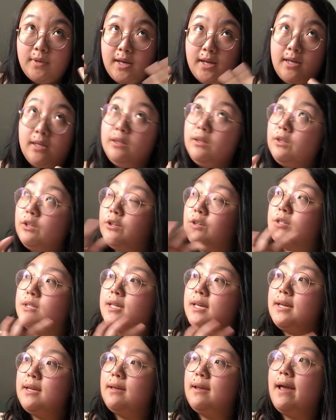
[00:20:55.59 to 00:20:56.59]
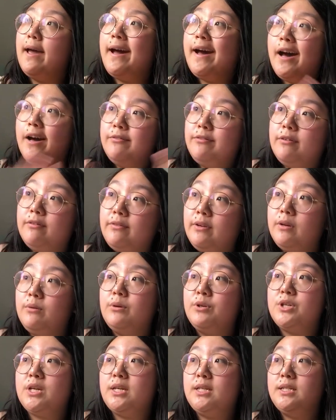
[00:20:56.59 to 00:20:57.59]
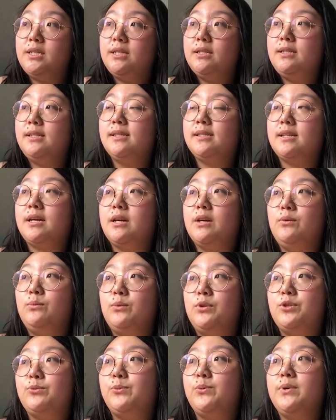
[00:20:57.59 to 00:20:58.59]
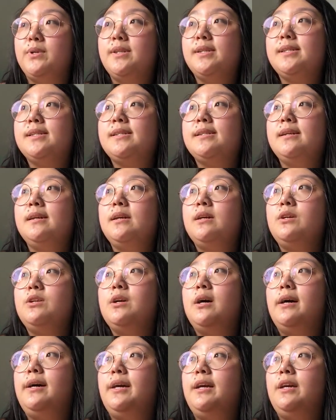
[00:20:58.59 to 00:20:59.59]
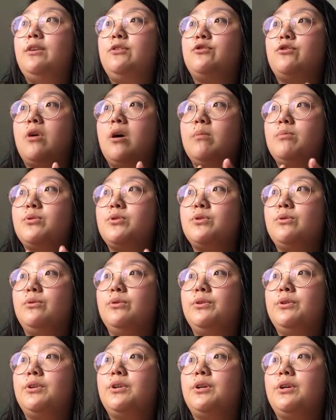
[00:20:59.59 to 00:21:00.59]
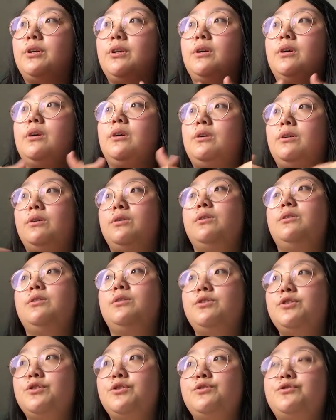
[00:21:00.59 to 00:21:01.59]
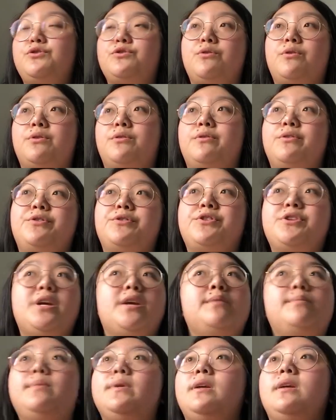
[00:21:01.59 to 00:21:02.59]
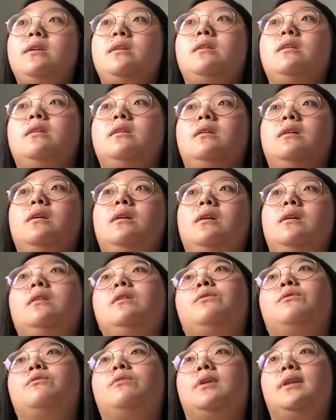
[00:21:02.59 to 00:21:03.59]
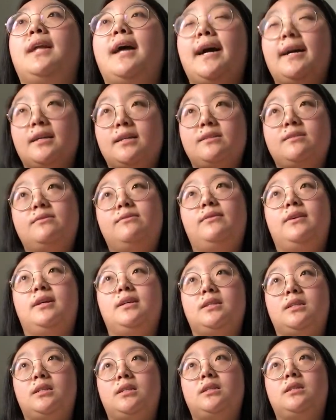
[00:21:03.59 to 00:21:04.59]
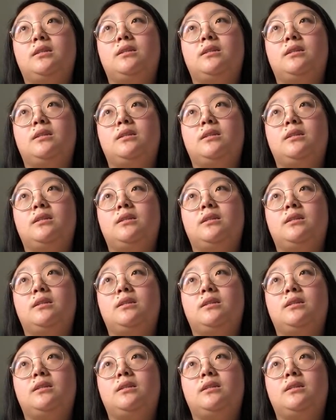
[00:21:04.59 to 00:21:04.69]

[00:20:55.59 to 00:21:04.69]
And there's like half of it, which I did design, which was a drop shoulder, short row shaping, relaxed fit